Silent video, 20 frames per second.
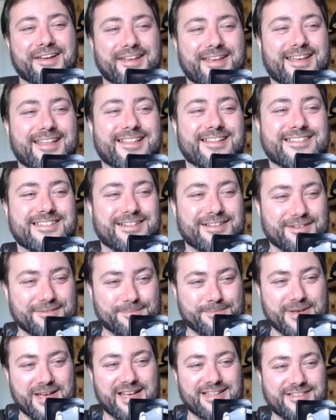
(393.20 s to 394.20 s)
Yeah, there's a lot
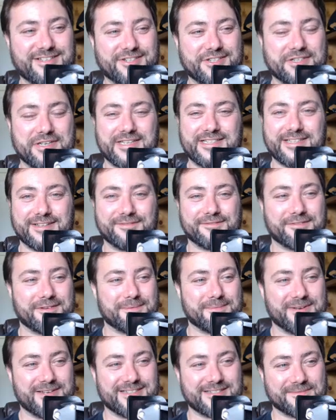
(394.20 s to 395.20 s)
of bad shit in
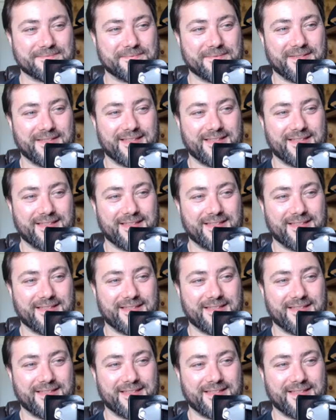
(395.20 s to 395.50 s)
feminism.